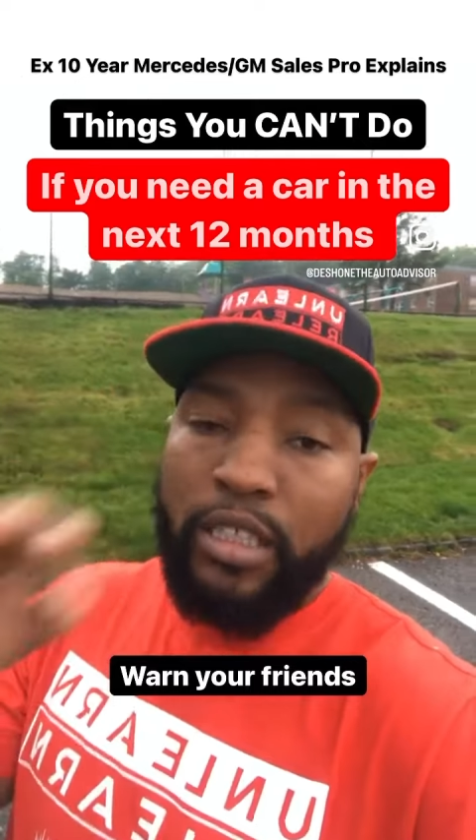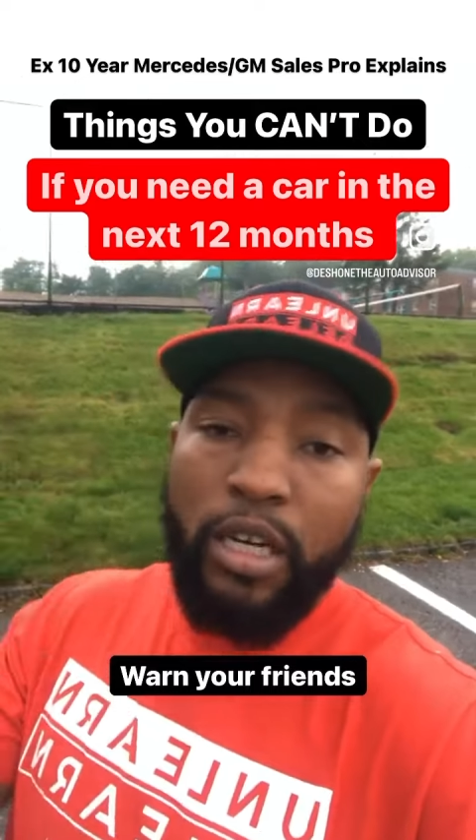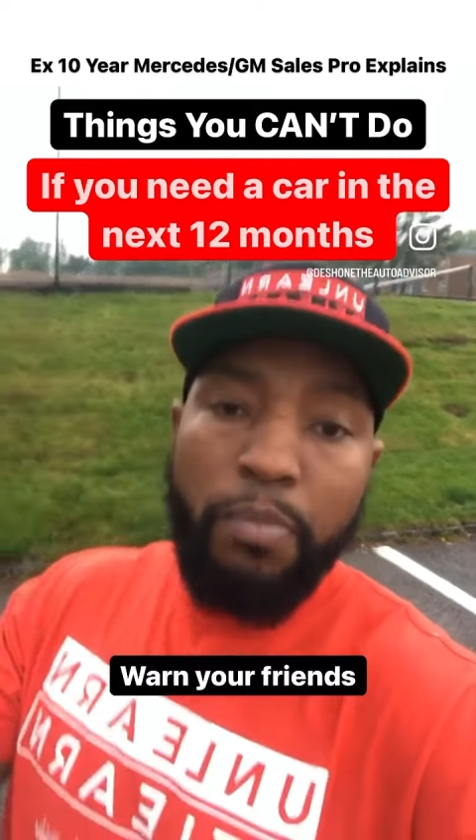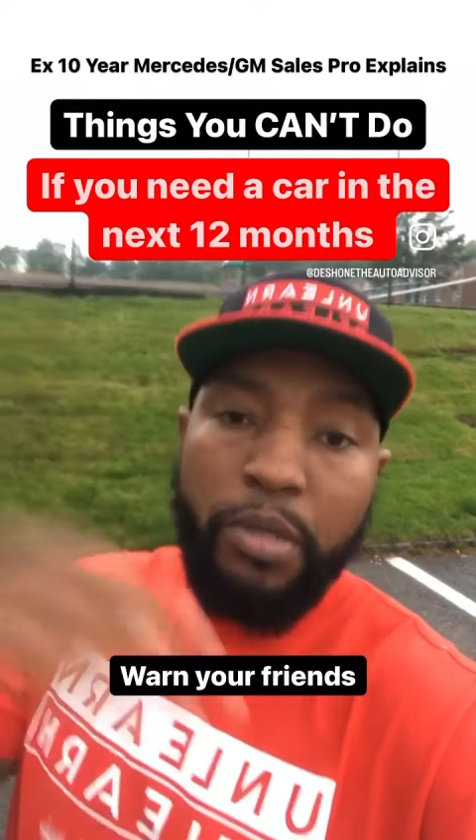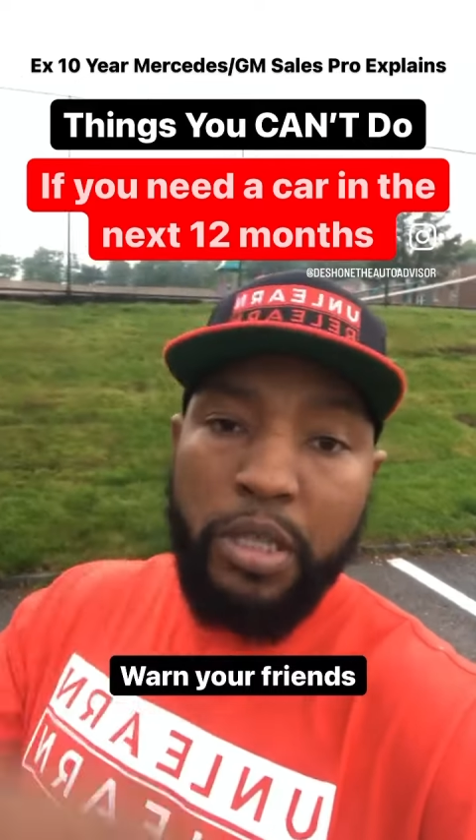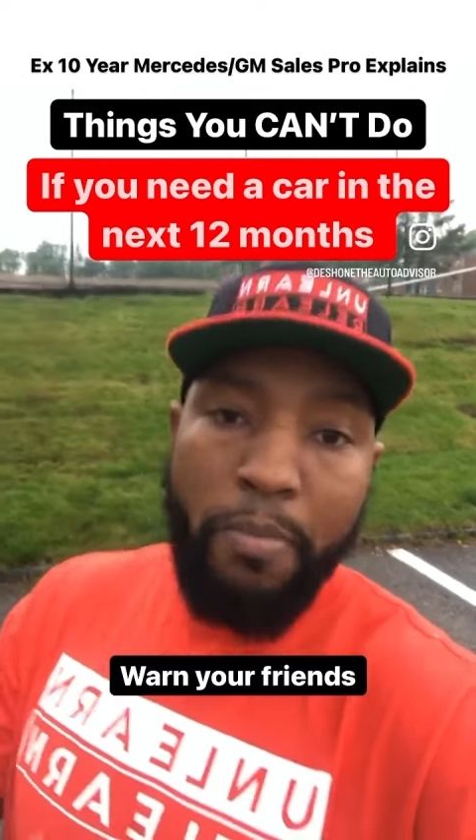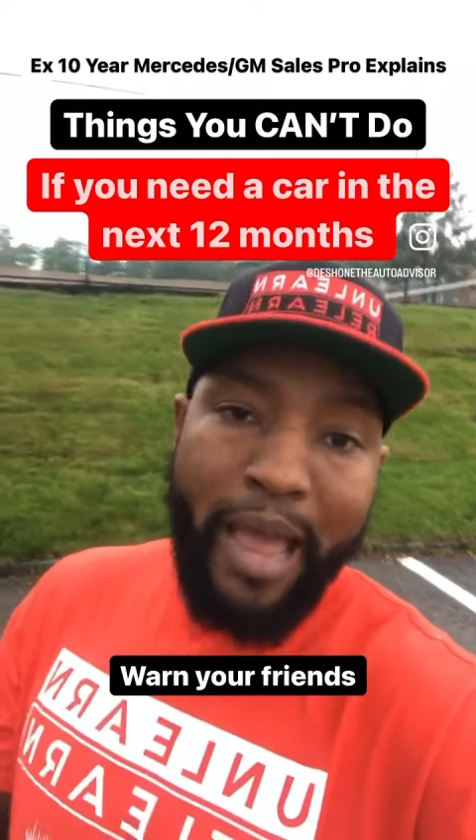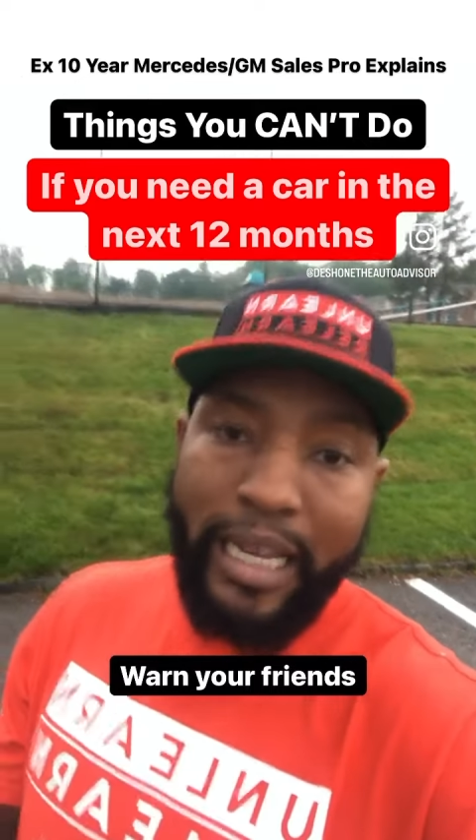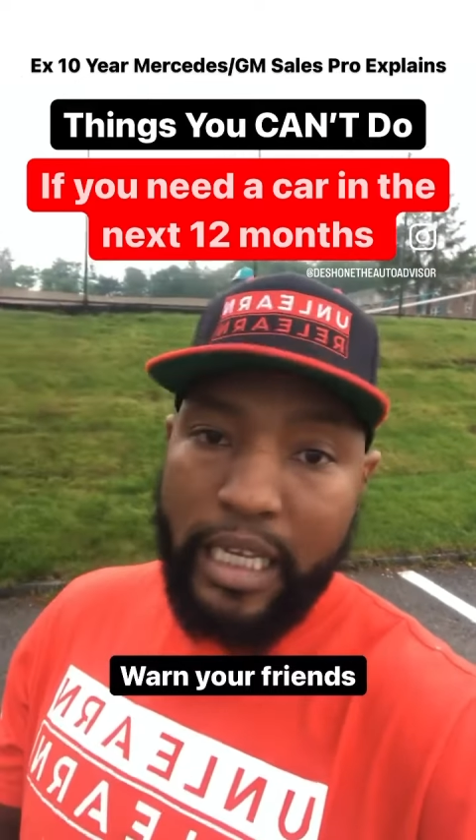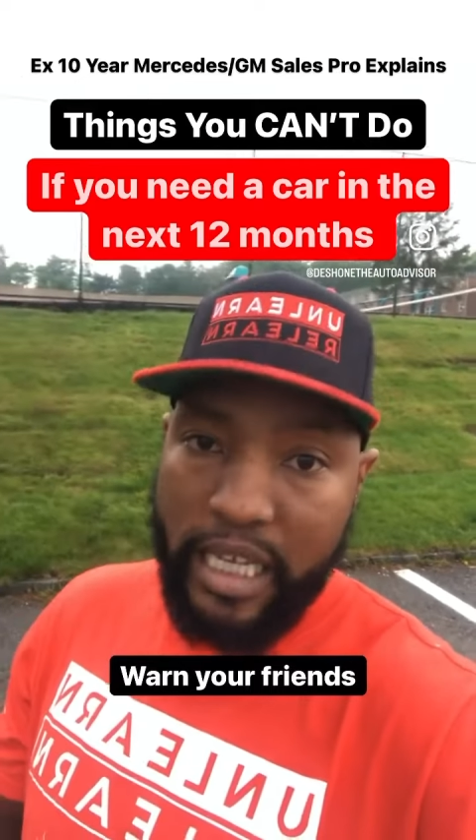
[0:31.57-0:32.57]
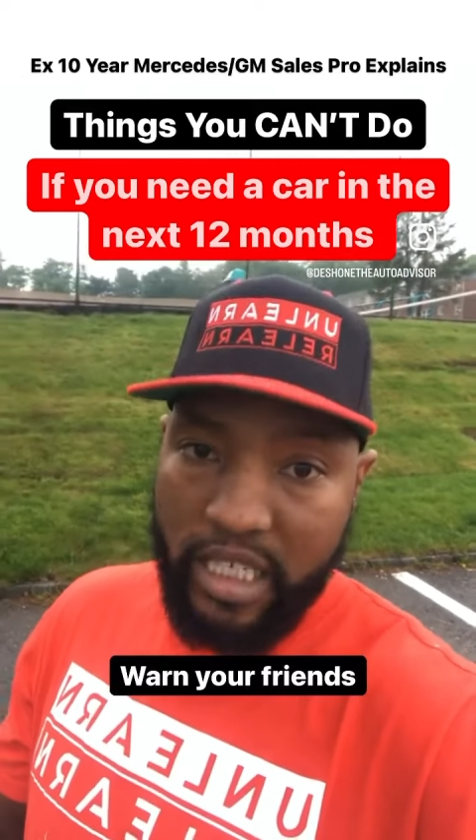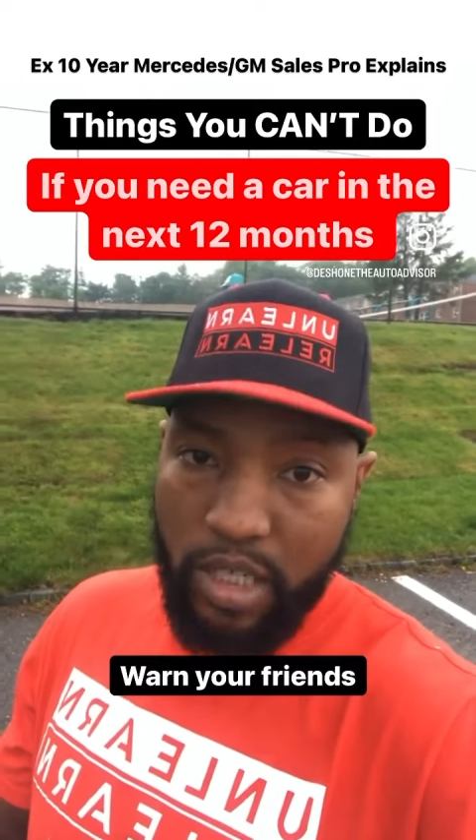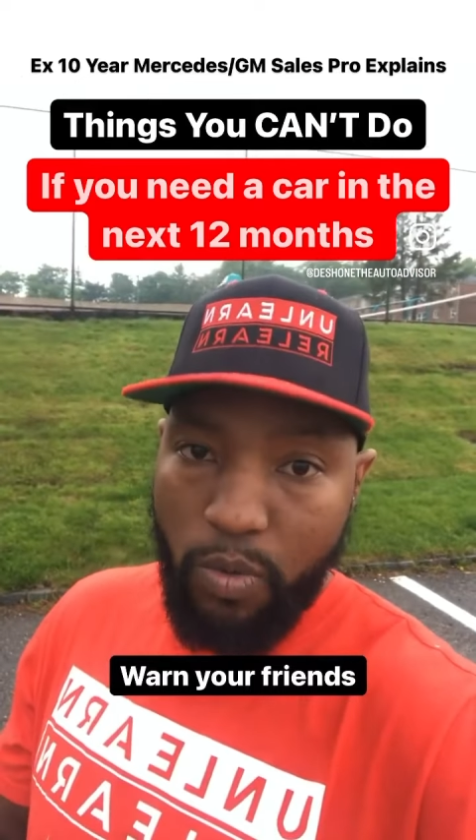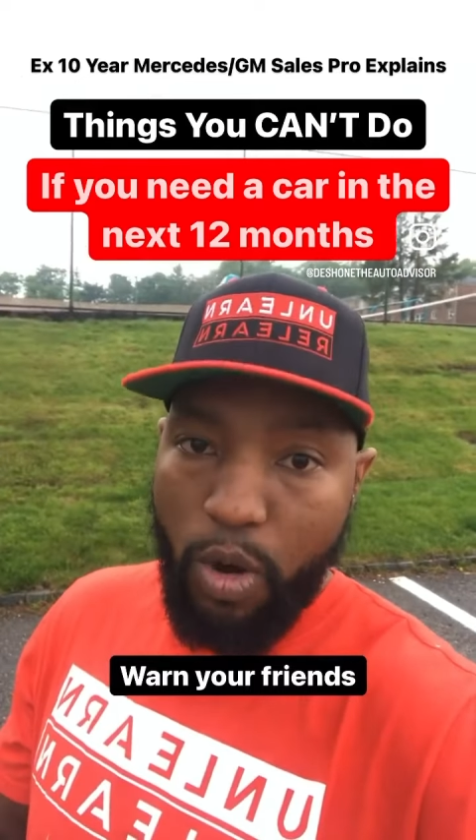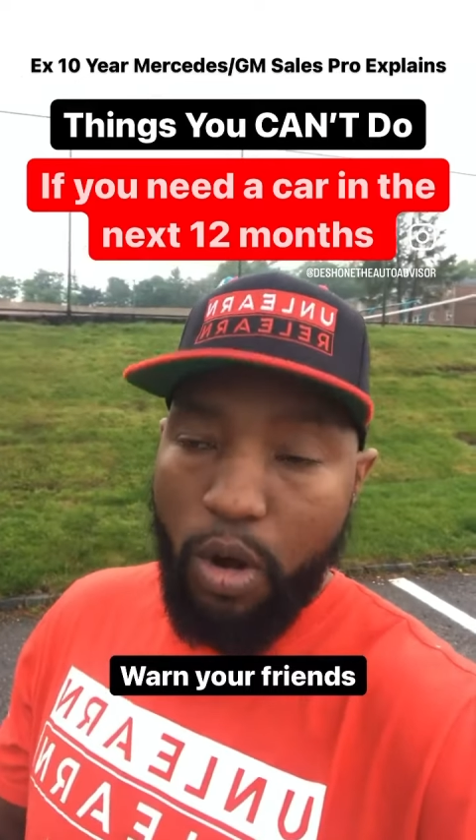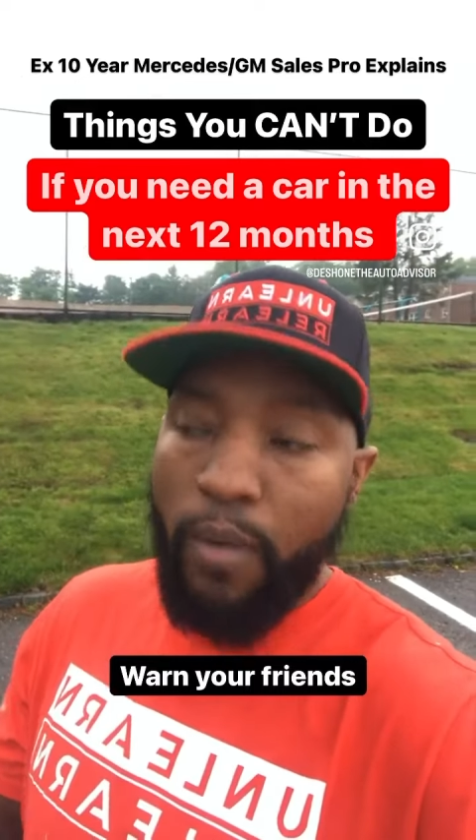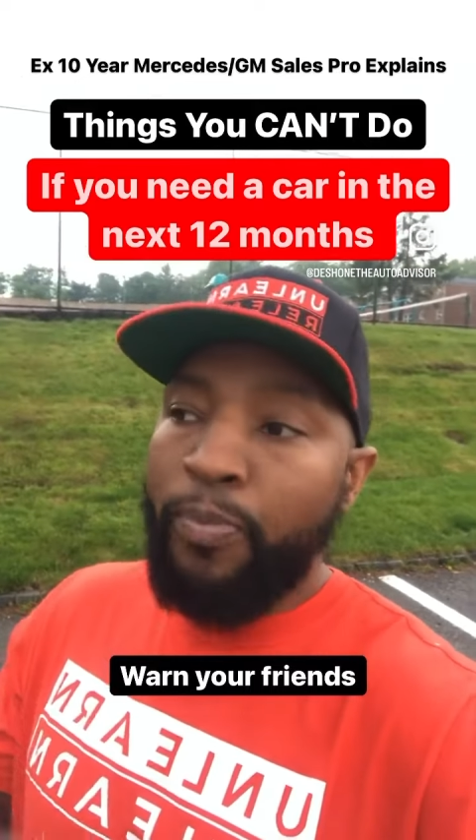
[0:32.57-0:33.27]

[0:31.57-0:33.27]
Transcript: going to put your back against the wall.